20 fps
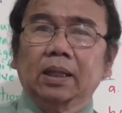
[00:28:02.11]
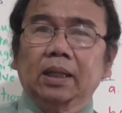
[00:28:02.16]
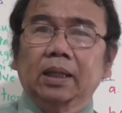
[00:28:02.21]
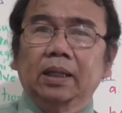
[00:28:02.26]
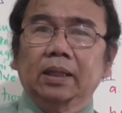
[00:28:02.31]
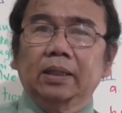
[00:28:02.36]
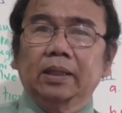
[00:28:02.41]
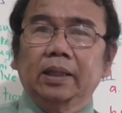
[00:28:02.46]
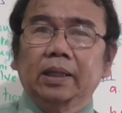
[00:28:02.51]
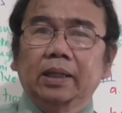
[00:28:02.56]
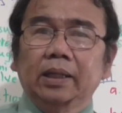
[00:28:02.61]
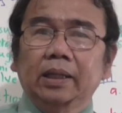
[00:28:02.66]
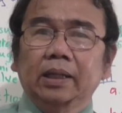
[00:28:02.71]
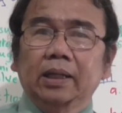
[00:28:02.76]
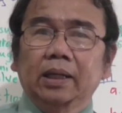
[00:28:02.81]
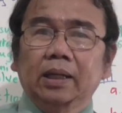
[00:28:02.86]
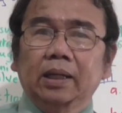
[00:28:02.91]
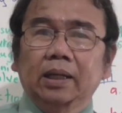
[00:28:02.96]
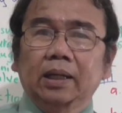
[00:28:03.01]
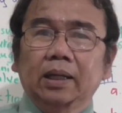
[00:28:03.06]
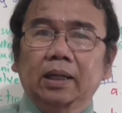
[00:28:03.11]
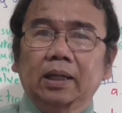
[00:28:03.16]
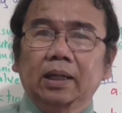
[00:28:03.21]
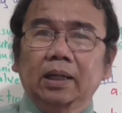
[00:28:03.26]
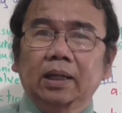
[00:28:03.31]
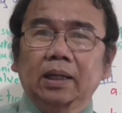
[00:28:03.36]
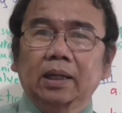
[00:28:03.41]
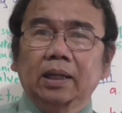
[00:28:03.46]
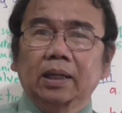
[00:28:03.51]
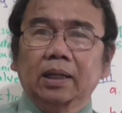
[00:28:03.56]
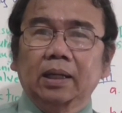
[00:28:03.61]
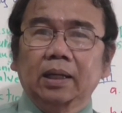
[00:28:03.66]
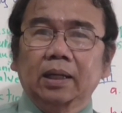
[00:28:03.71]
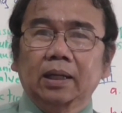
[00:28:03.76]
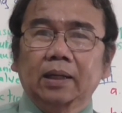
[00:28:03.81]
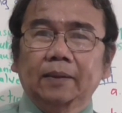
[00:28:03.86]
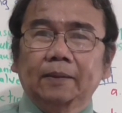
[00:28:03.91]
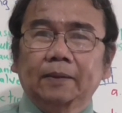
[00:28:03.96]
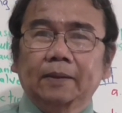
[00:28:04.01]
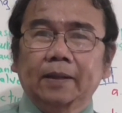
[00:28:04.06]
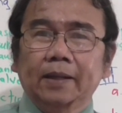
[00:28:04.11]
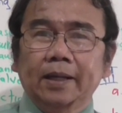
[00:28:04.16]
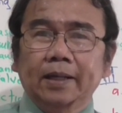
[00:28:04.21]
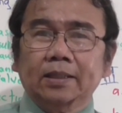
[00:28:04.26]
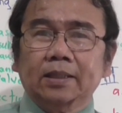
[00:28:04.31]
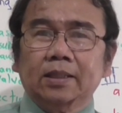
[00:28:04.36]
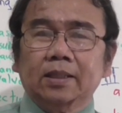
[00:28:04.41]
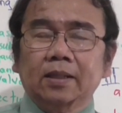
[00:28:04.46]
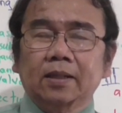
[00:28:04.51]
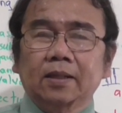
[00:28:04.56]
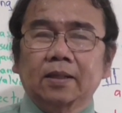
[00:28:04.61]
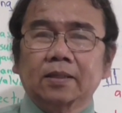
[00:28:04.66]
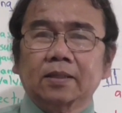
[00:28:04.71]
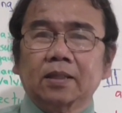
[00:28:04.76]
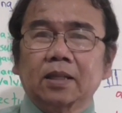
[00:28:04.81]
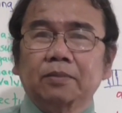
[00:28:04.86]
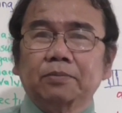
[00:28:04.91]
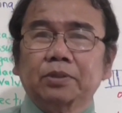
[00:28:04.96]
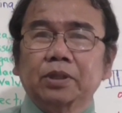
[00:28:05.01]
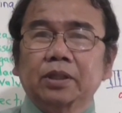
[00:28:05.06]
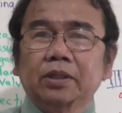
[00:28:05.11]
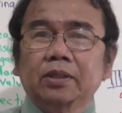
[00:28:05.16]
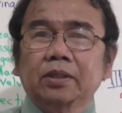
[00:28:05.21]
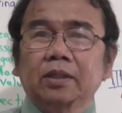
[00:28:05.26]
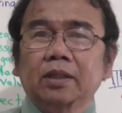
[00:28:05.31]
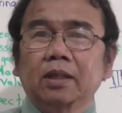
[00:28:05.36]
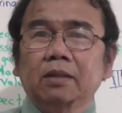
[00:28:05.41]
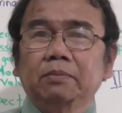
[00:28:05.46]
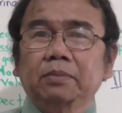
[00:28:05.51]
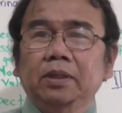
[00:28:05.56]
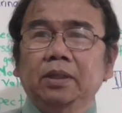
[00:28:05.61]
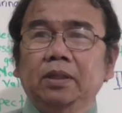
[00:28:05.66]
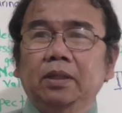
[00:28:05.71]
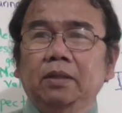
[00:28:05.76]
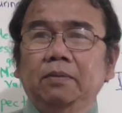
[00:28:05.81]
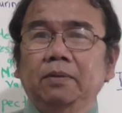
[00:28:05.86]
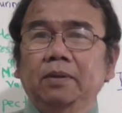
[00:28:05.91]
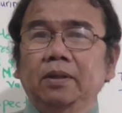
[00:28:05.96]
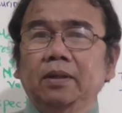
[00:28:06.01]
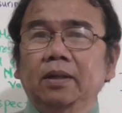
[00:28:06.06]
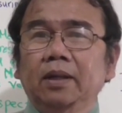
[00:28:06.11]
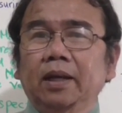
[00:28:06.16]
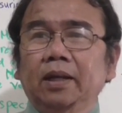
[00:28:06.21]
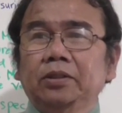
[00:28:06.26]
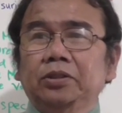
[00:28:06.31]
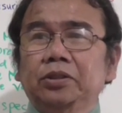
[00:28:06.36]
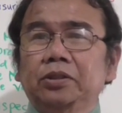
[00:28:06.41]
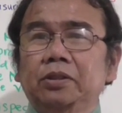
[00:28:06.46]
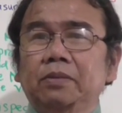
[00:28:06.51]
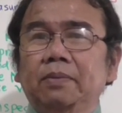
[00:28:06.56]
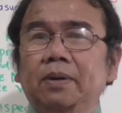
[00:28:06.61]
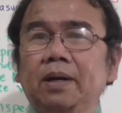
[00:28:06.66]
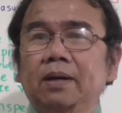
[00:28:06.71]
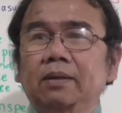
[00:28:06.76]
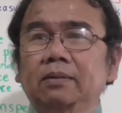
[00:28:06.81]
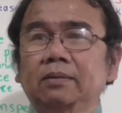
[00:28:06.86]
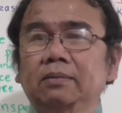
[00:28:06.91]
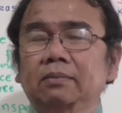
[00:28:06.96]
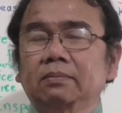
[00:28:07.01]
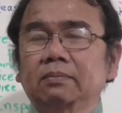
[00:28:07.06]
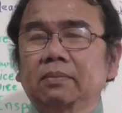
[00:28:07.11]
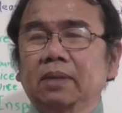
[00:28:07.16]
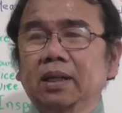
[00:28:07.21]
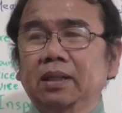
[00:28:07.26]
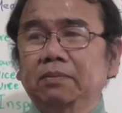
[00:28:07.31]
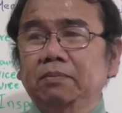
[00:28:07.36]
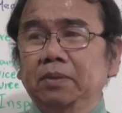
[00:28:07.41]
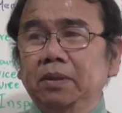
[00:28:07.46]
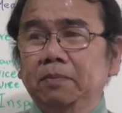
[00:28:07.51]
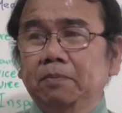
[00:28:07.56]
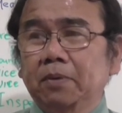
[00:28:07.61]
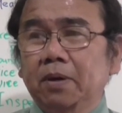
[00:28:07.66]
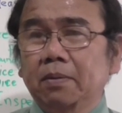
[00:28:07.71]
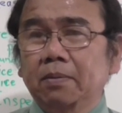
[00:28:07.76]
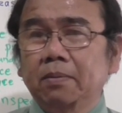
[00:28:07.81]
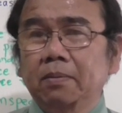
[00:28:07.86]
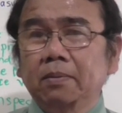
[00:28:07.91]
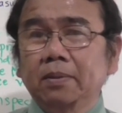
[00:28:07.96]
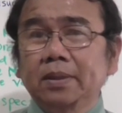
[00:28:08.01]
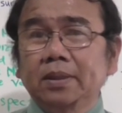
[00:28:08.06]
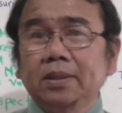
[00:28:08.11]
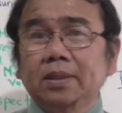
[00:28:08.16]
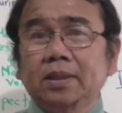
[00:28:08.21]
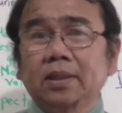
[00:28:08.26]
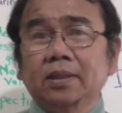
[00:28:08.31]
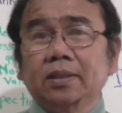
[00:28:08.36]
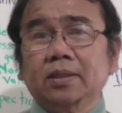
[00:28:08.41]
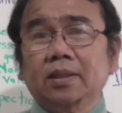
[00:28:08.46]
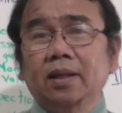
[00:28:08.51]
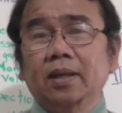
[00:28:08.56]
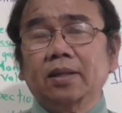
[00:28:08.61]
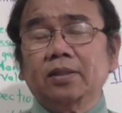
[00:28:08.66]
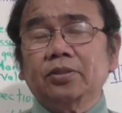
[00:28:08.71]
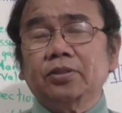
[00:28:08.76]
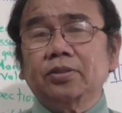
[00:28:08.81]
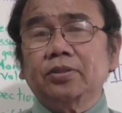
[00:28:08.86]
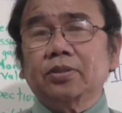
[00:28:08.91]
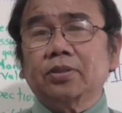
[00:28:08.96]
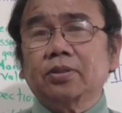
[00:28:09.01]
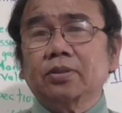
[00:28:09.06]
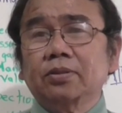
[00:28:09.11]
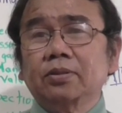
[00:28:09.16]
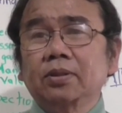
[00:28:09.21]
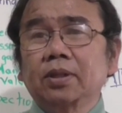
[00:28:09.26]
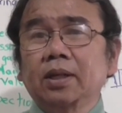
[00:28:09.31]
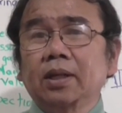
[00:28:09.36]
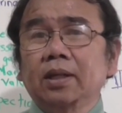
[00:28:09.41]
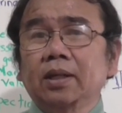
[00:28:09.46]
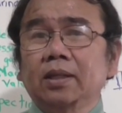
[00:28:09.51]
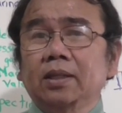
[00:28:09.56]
And then the next subject that I'll be giving a lecture about might be probably 6 lessons too.